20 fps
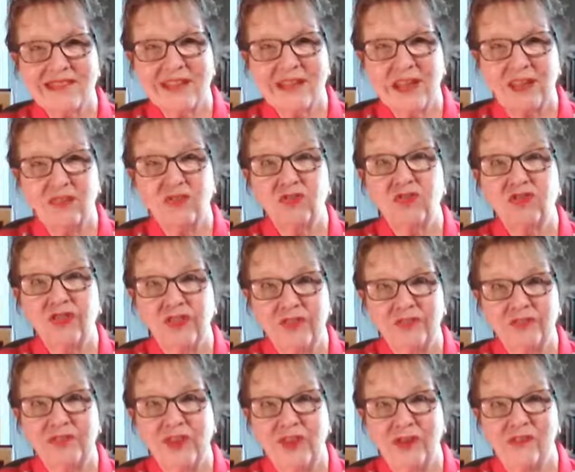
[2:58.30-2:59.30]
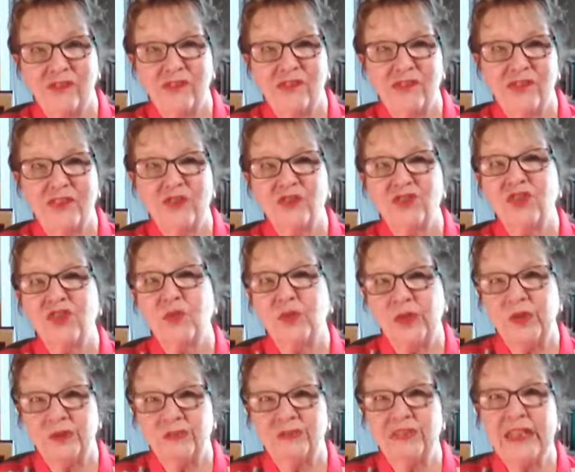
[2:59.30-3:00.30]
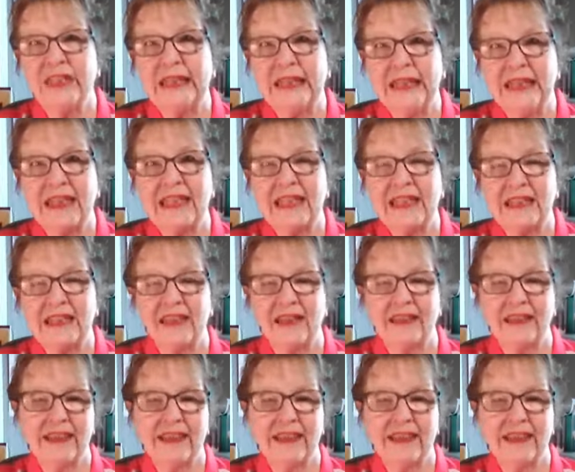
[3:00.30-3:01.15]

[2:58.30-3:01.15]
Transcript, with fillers: and should have known that she wouldn't have done anything like